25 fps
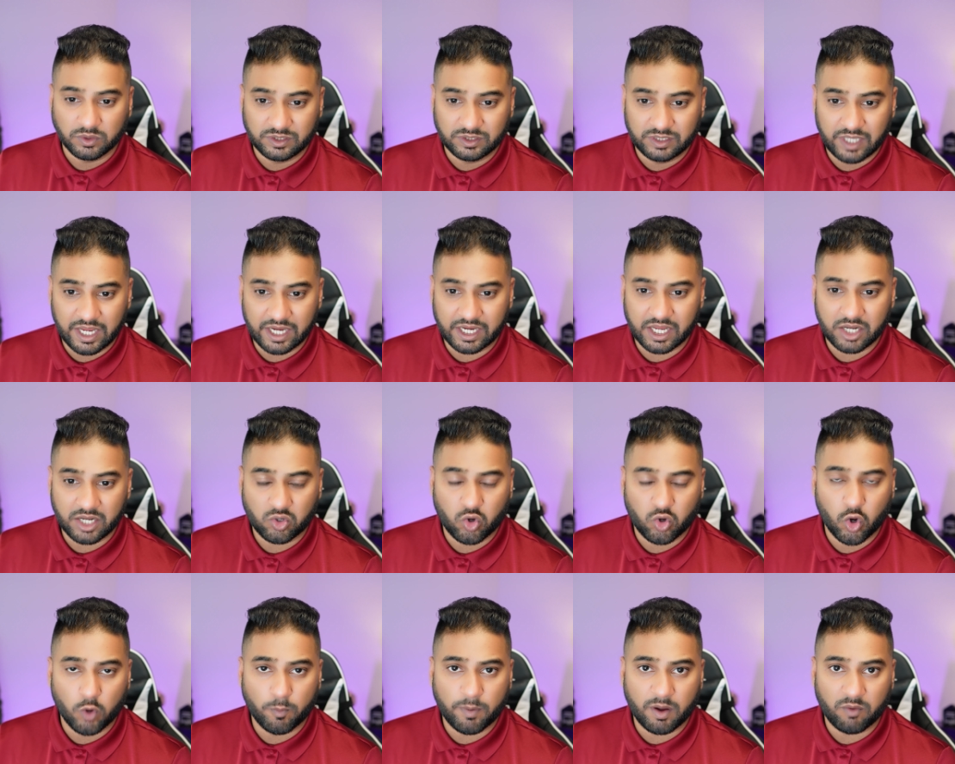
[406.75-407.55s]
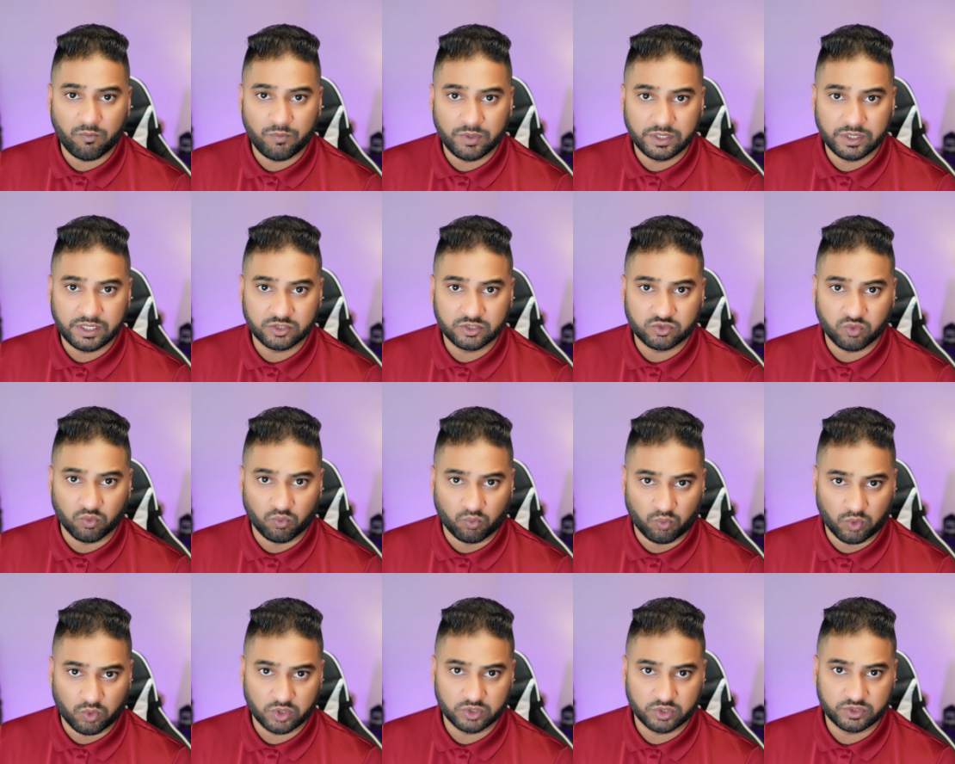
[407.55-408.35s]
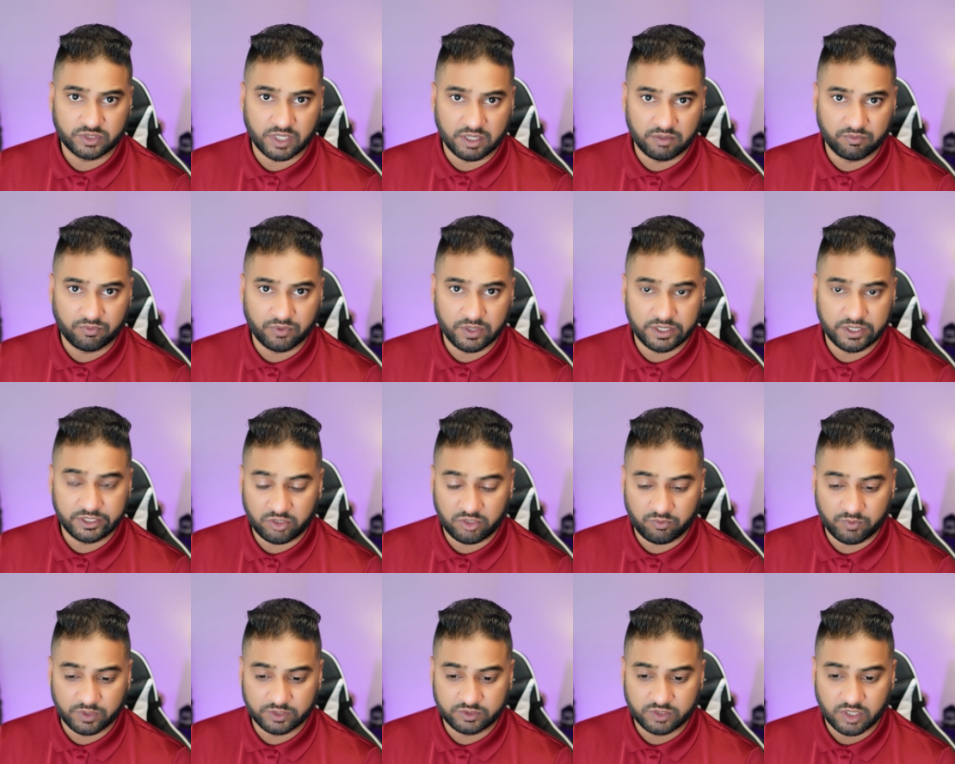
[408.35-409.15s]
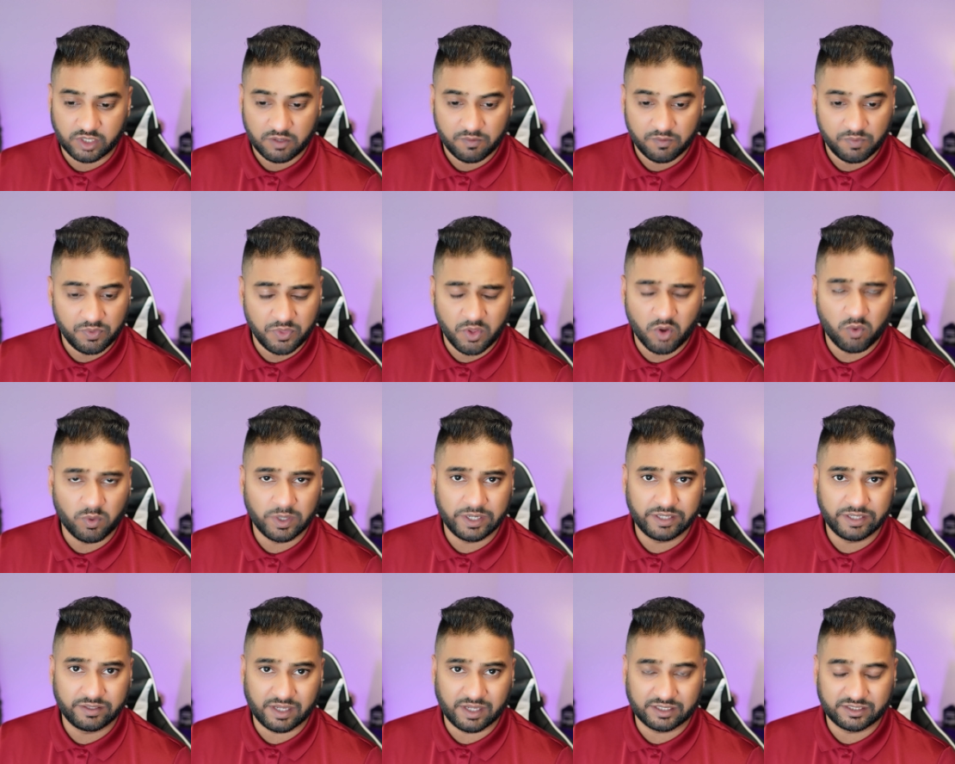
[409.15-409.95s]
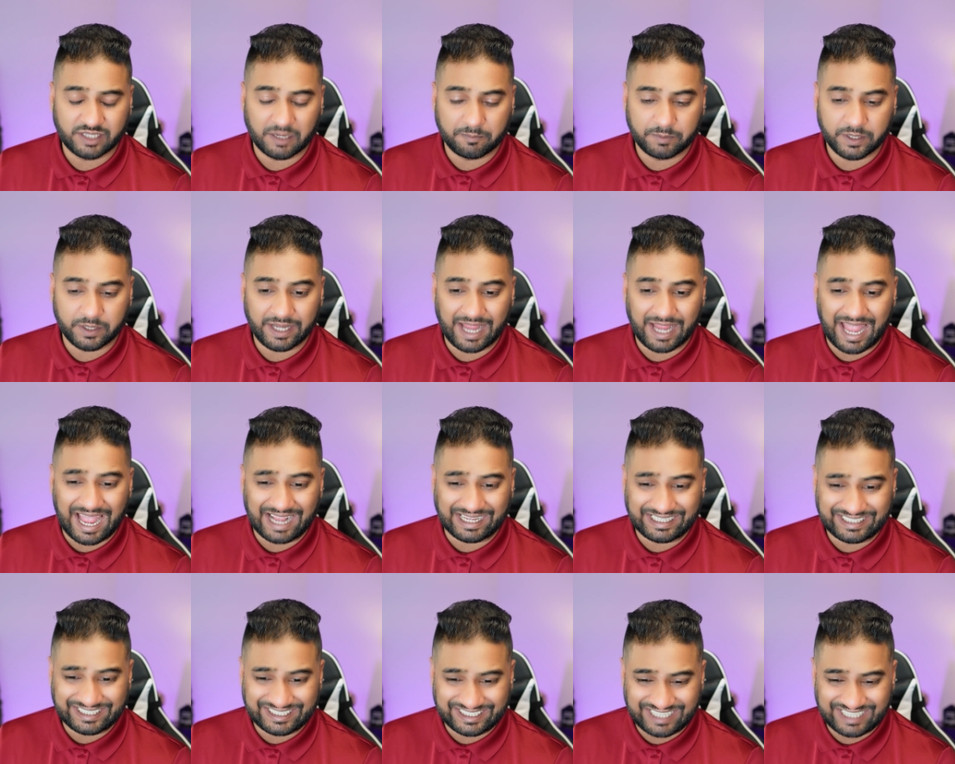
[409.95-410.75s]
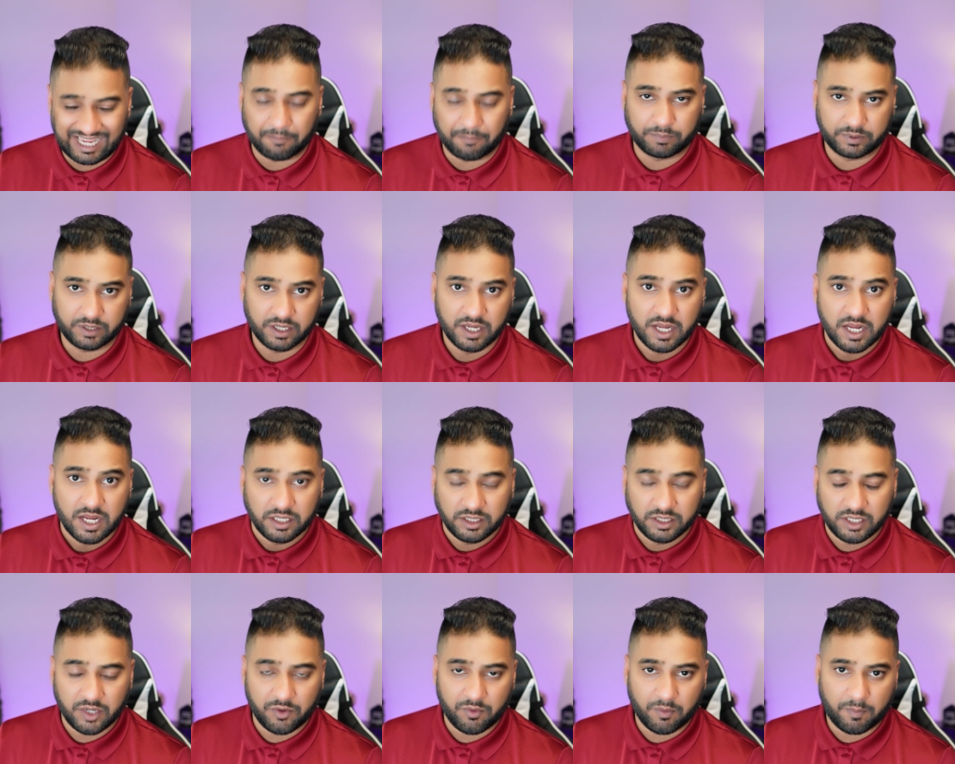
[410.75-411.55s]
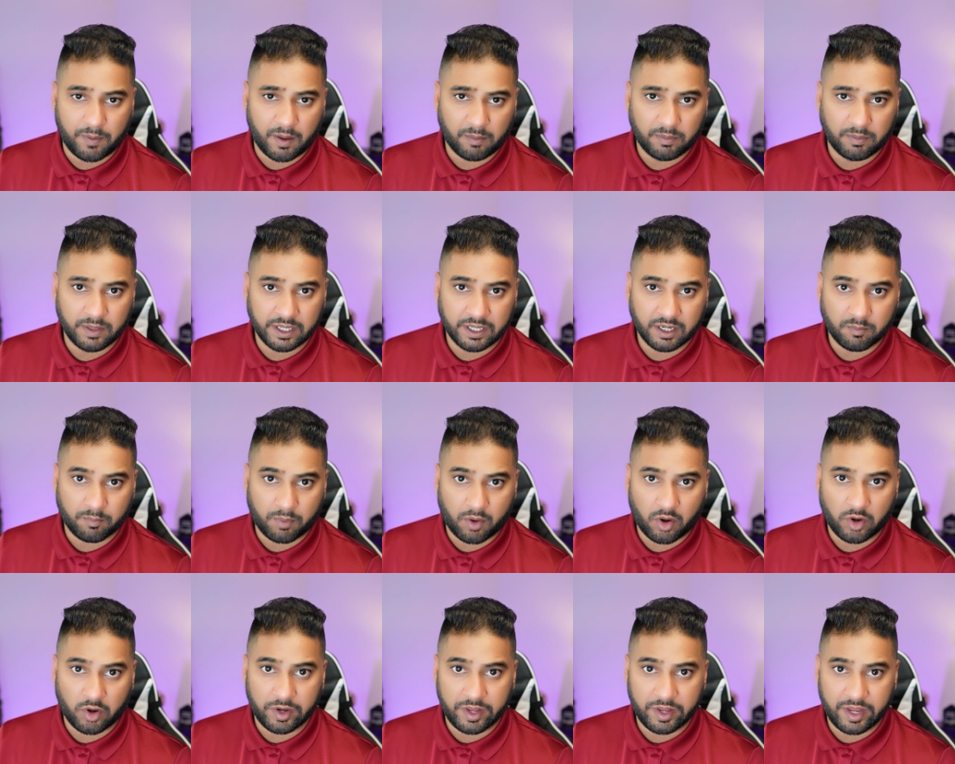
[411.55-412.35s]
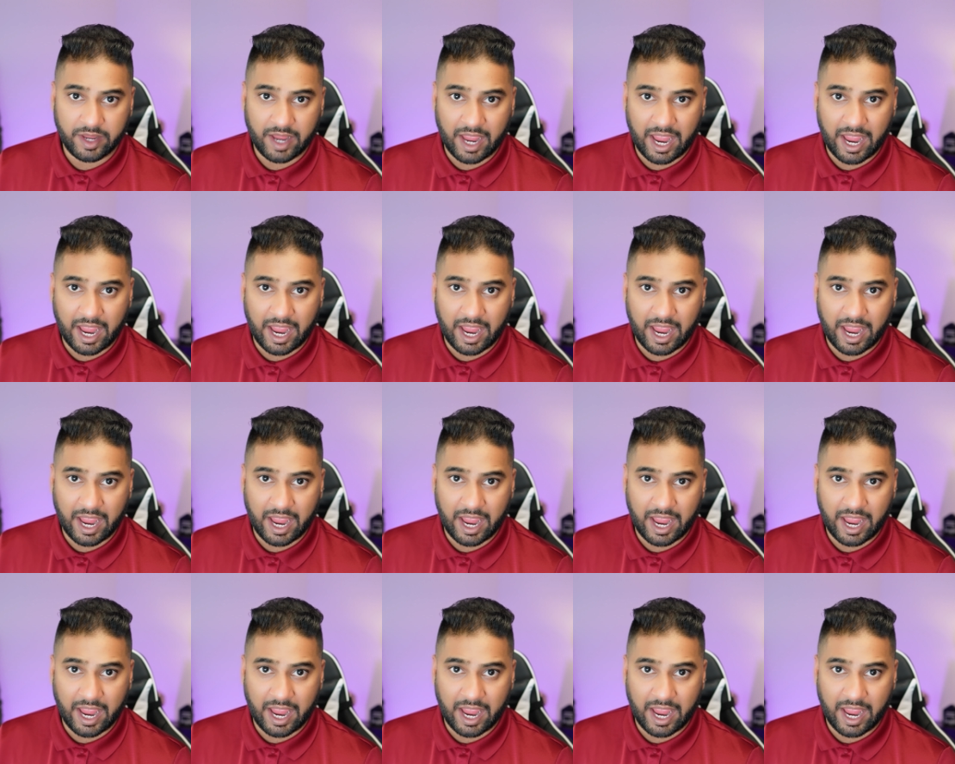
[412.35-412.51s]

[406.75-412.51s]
they can cope up with this worst inflation which no one is accepting except the Republican Party,